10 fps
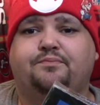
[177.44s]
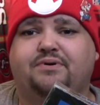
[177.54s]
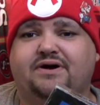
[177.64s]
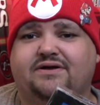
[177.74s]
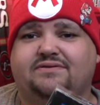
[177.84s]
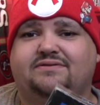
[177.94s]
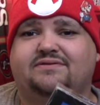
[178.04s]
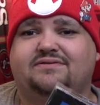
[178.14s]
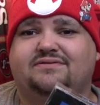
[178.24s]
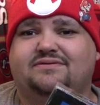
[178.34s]
but
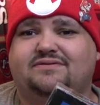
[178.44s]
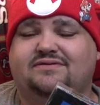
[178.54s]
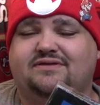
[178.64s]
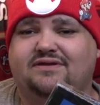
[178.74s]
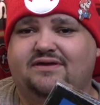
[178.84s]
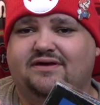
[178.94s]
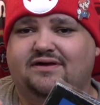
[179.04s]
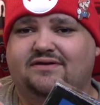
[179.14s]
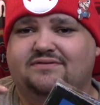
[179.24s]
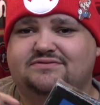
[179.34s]

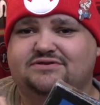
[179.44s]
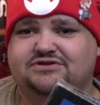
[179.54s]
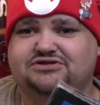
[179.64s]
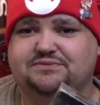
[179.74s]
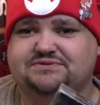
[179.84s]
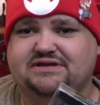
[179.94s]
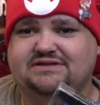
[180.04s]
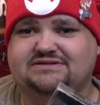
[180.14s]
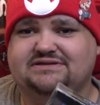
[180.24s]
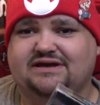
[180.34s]
the chipset
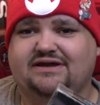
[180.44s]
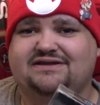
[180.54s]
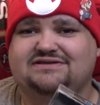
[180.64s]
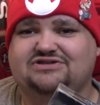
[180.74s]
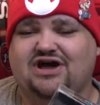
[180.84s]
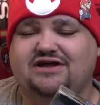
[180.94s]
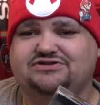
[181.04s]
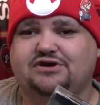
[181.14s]
inside is not